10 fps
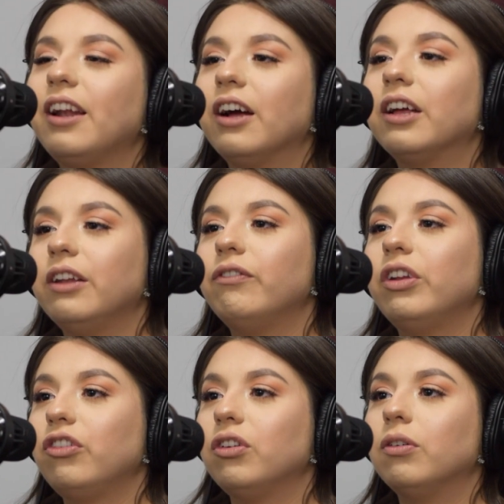It's that
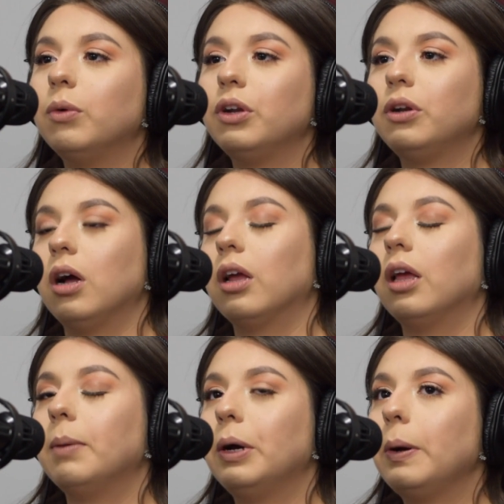unconventional what you're
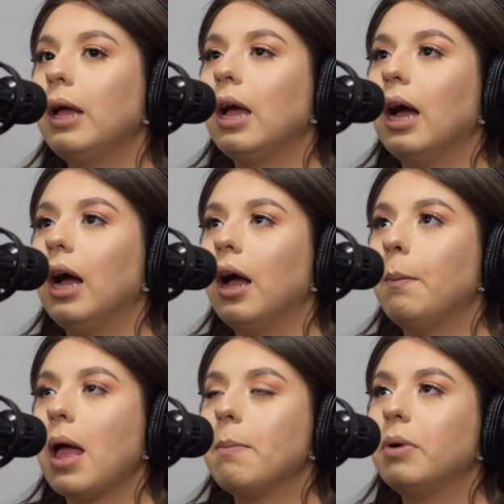talking about.
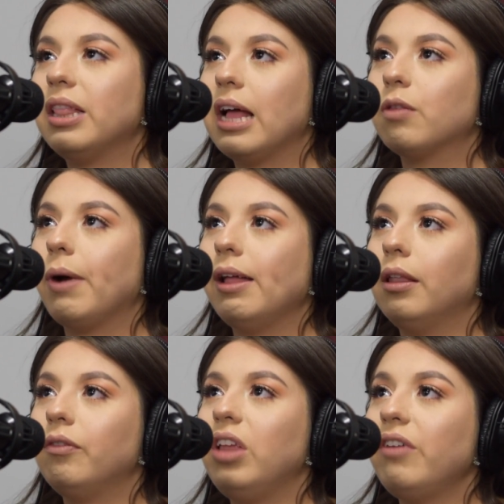But that's why I
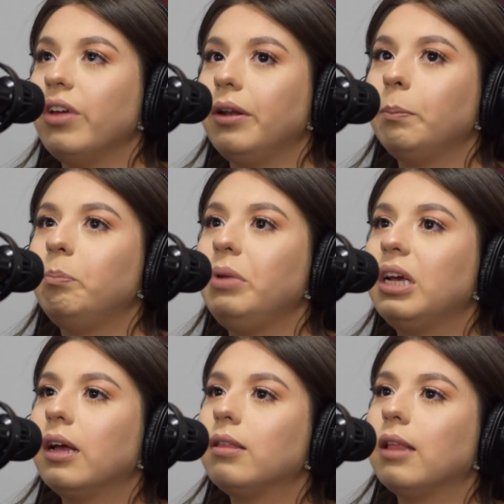love David,
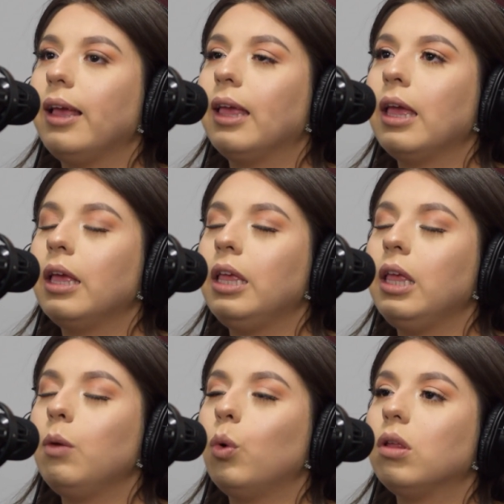because like
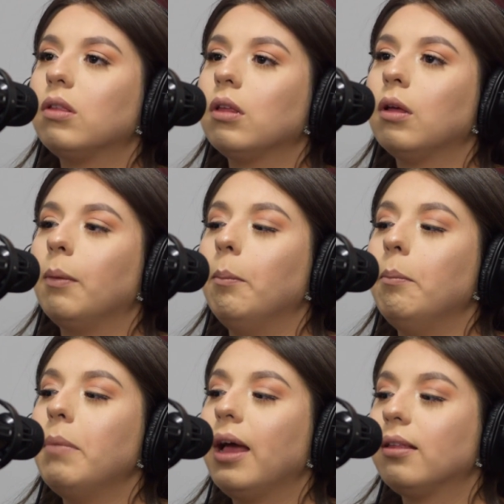he was
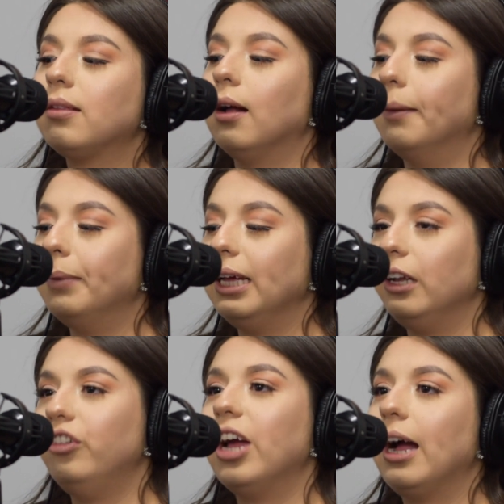messed up,
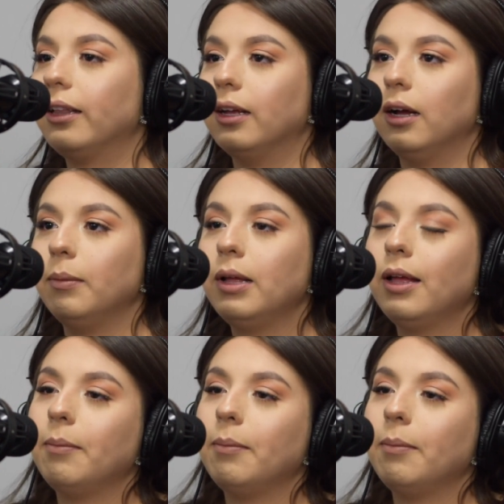like jacked up.